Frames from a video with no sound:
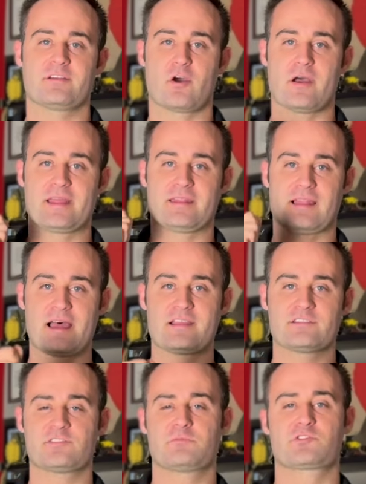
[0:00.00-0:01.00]
go ahead and like
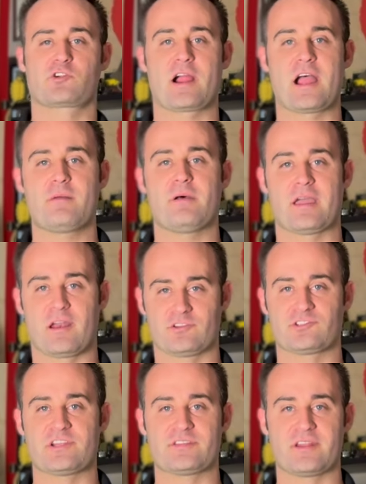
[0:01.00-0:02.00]
and subscribe, and I'll
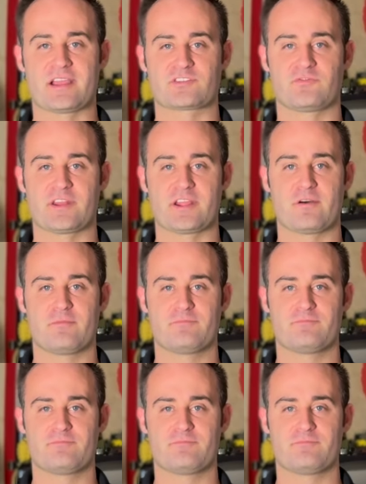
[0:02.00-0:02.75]
see you in the next video.